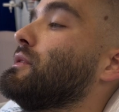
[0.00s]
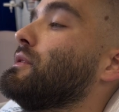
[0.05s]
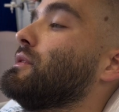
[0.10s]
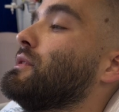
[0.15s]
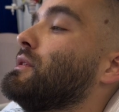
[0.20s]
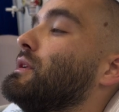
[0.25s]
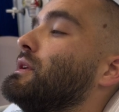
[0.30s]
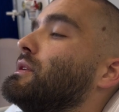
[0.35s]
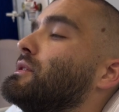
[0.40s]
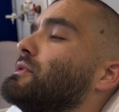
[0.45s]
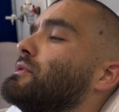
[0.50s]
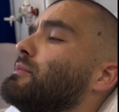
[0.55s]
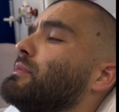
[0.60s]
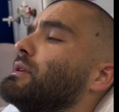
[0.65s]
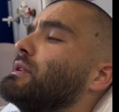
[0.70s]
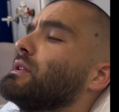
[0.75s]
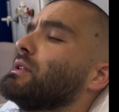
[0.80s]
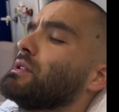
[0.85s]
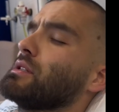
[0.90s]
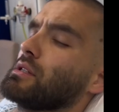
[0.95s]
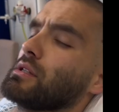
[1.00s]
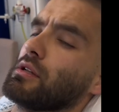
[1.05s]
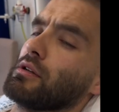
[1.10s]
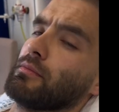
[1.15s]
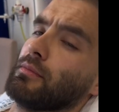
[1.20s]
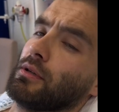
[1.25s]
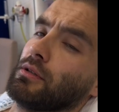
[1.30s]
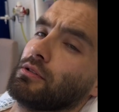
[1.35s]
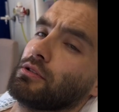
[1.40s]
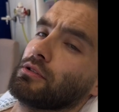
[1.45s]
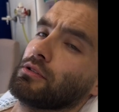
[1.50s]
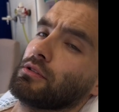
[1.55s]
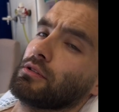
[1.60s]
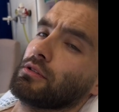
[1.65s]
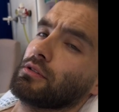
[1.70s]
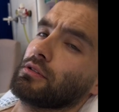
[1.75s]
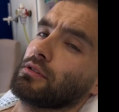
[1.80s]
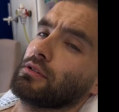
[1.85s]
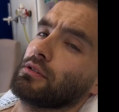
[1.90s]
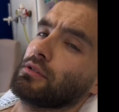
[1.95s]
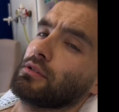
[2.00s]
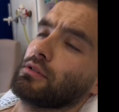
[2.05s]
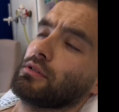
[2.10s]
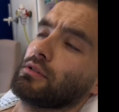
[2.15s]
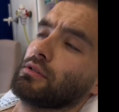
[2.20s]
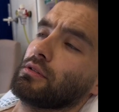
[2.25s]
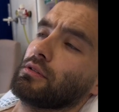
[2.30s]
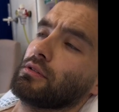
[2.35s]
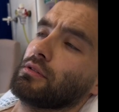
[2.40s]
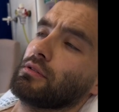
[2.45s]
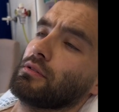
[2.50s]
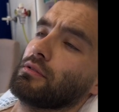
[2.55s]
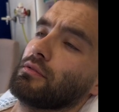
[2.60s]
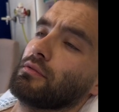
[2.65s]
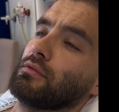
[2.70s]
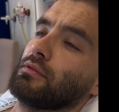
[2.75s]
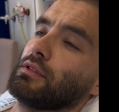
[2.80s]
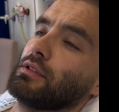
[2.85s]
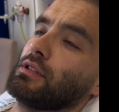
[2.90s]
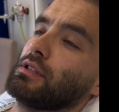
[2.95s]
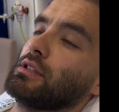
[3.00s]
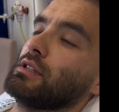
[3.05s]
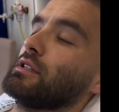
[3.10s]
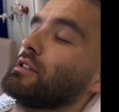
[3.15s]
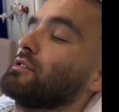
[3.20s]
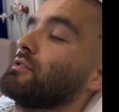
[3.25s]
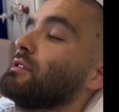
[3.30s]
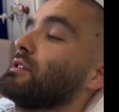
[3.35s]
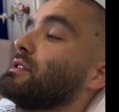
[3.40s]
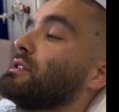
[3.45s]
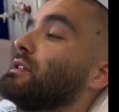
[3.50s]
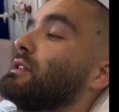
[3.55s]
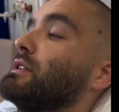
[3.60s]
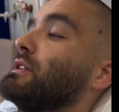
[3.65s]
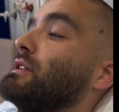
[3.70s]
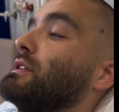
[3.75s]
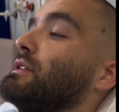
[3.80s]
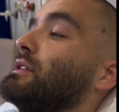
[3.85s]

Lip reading: a little bit in slow motion, which is interesting.